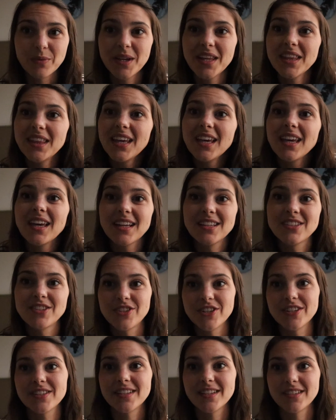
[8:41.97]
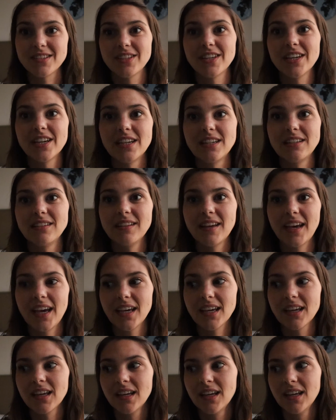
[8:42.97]
We think it's just as good.
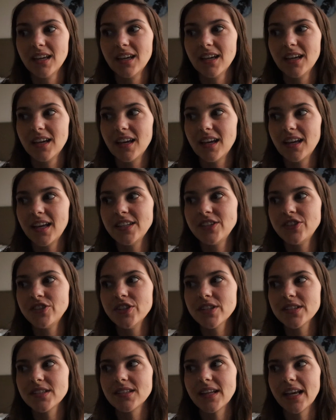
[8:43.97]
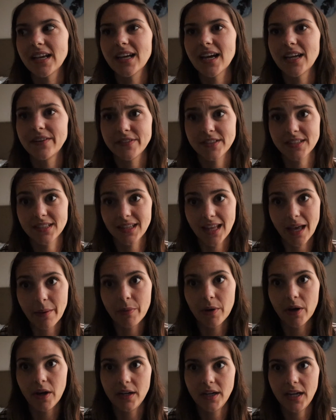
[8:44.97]
Like, it's just like kind of
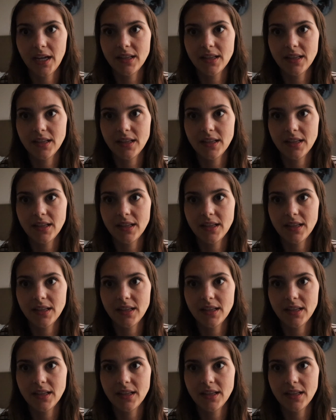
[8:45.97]
slept on.